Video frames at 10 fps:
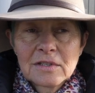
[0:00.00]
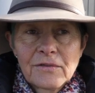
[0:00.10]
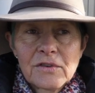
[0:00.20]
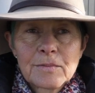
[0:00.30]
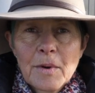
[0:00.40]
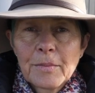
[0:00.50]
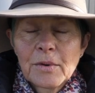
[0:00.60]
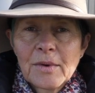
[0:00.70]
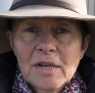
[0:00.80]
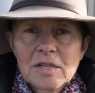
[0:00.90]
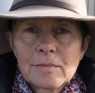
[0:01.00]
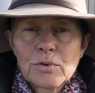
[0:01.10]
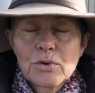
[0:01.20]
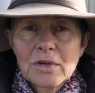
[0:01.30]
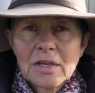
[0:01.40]
is the first property we actually
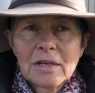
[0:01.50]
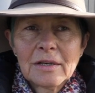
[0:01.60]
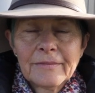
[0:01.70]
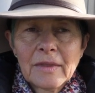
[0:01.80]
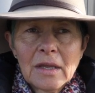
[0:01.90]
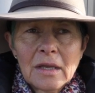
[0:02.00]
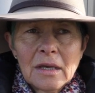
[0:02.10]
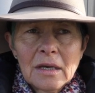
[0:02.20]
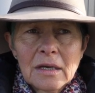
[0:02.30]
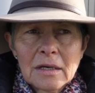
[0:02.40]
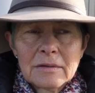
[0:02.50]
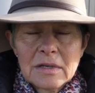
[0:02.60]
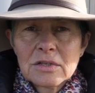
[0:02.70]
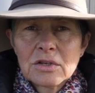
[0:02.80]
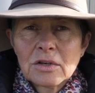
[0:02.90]
bought here
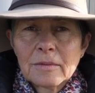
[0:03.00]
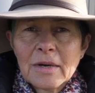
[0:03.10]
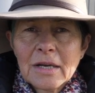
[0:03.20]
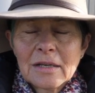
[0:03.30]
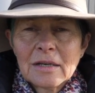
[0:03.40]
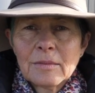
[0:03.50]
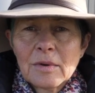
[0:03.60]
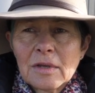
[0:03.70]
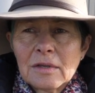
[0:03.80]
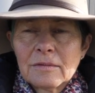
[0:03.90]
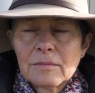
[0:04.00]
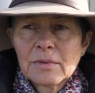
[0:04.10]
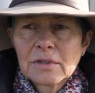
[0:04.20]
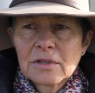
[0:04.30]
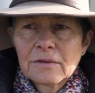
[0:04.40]
in Tonnebuck, and we
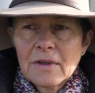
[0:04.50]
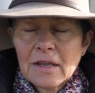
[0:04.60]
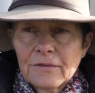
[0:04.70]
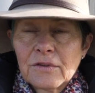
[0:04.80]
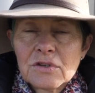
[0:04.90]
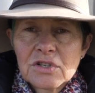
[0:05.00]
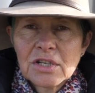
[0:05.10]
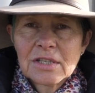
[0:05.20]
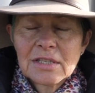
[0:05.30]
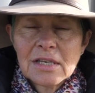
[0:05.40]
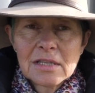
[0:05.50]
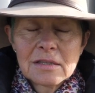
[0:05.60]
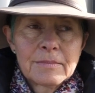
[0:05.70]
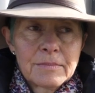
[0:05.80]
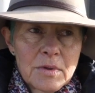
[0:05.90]
had a few sheds here.
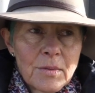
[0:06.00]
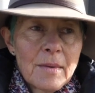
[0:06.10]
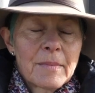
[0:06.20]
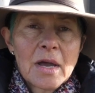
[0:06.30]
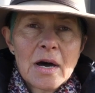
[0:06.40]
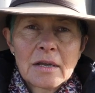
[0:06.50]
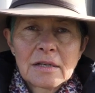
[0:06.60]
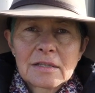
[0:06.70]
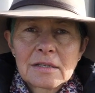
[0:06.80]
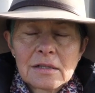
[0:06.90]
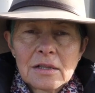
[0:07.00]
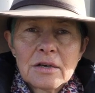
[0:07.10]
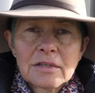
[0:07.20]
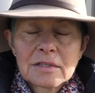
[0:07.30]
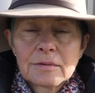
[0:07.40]
The one behind us
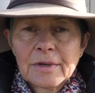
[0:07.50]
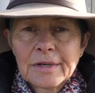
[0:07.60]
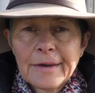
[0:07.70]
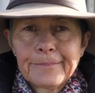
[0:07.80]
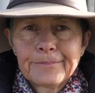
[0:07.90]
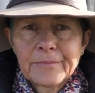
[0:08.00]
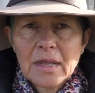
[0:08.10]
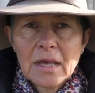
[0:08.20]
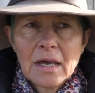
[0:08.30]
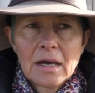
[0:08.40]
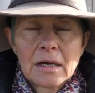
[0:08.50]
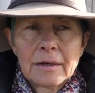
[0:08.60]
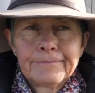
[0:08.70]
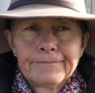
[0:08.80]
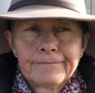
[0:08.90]
went up
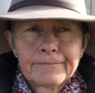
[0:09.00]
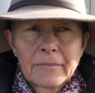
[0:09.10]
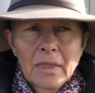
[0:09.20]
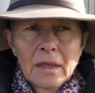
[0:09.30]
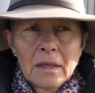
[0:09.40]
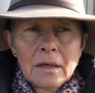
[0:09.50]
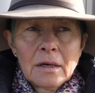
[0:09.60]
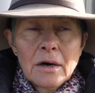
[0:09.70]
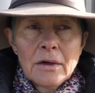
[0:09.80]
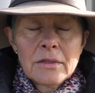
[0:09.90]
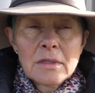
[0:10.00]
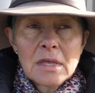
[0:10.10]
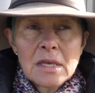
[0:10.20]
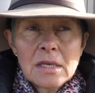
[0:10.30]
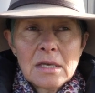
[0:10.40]
on
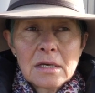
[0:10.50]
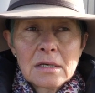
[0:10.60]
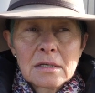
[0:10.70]
the